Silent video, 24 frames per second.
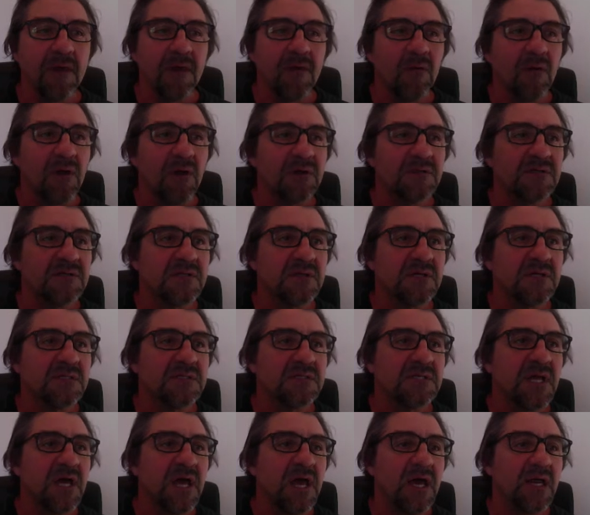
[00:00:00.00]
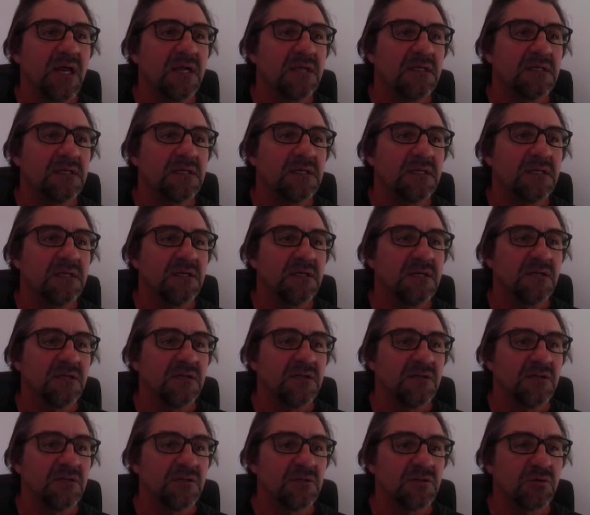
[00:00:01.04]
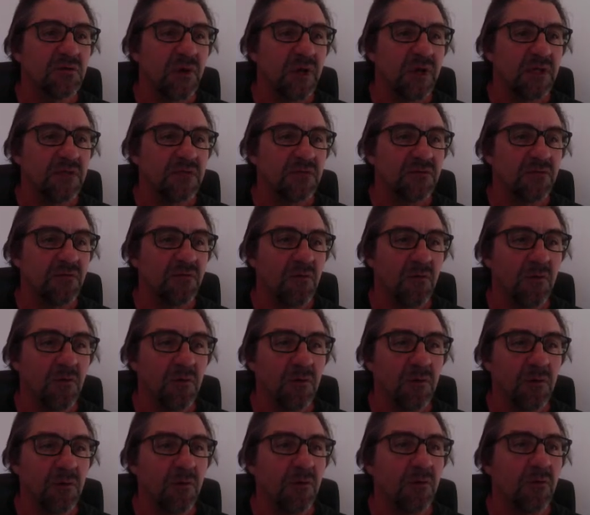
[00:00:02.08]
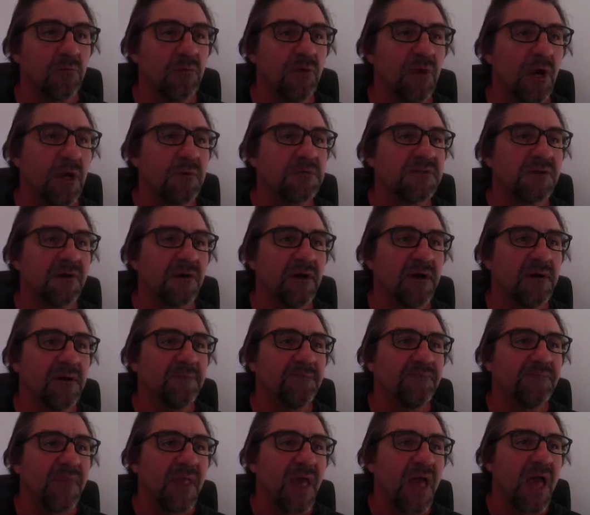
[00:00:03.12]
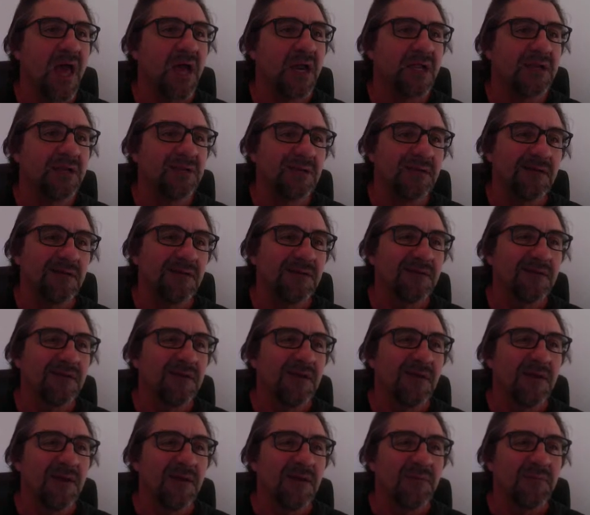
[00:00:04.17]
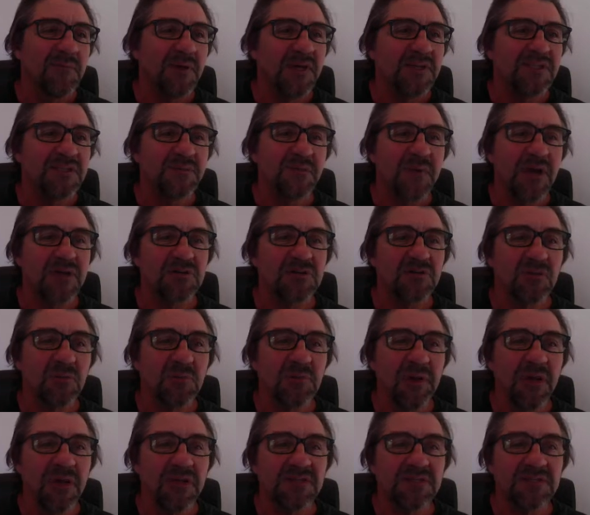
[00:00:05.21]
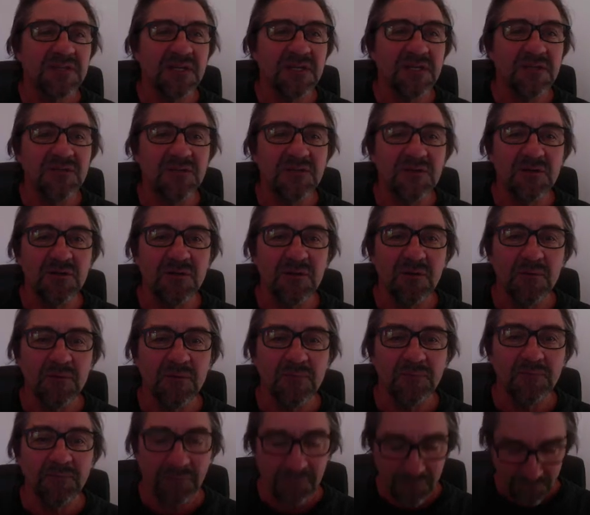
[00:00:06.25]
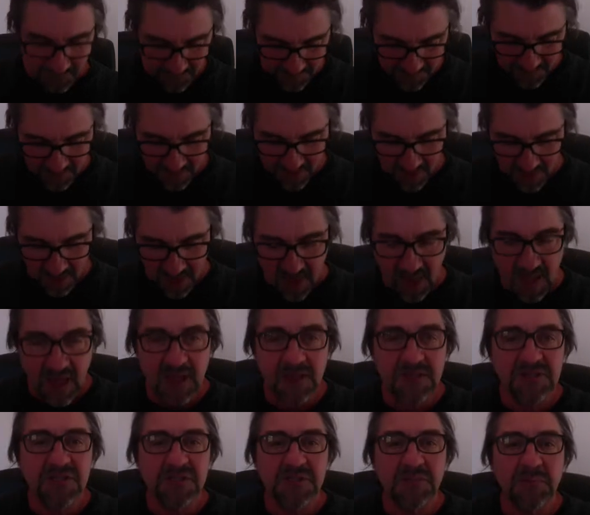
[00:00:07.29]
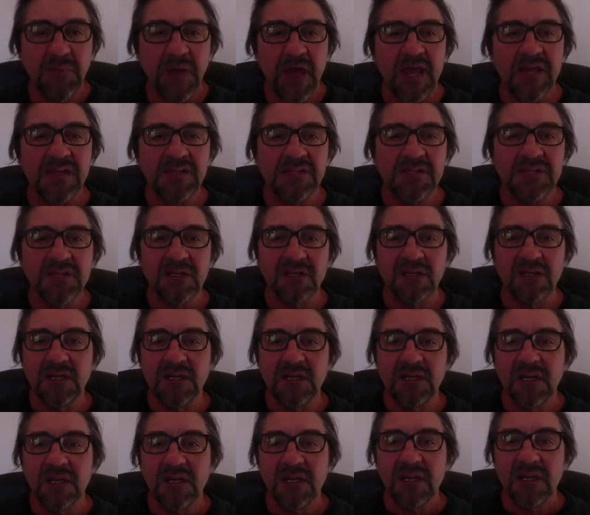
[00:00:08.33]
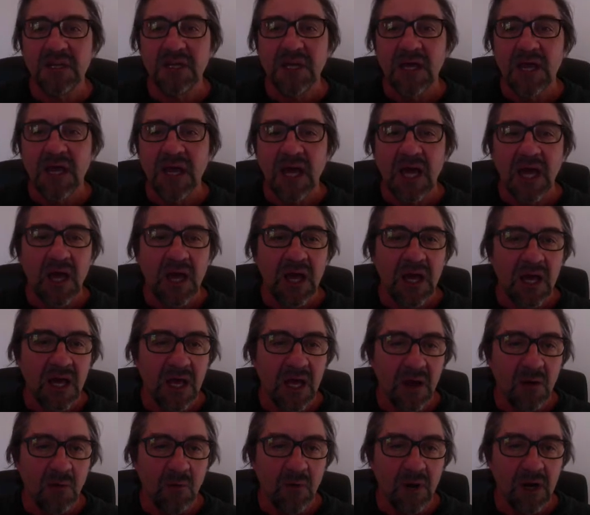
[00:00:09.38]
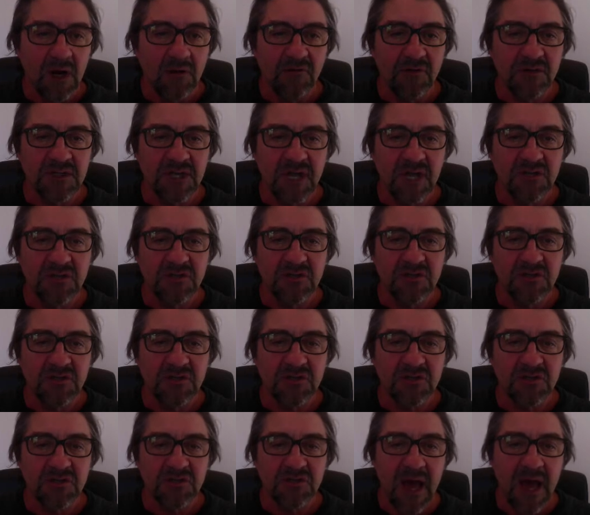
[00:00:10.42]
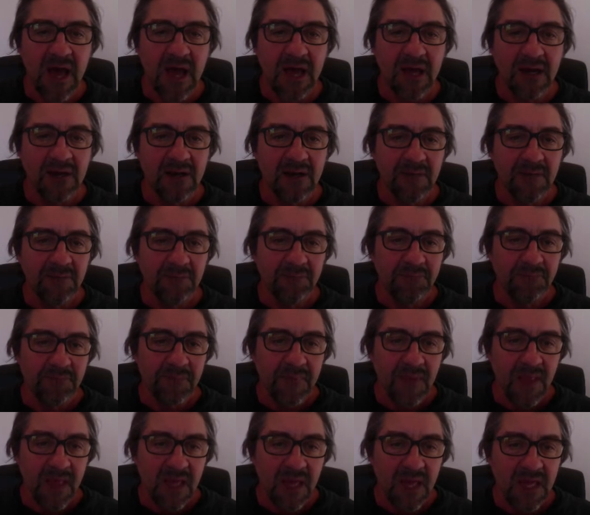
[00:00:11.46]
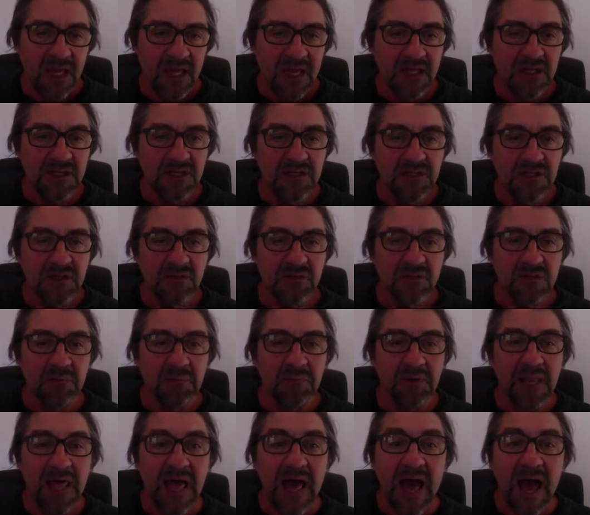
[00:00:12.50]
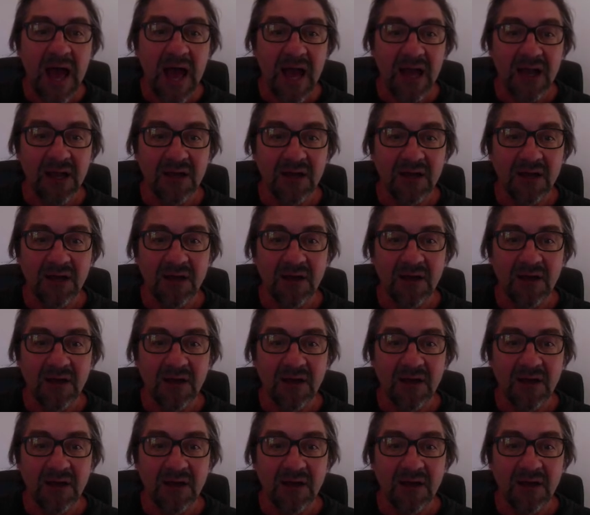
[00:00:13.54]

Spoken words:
Watch this. Edit, transform. Oh, no, I'm sorry. Edit, paste special, paste into. It just pasted whatever texture I had into the black.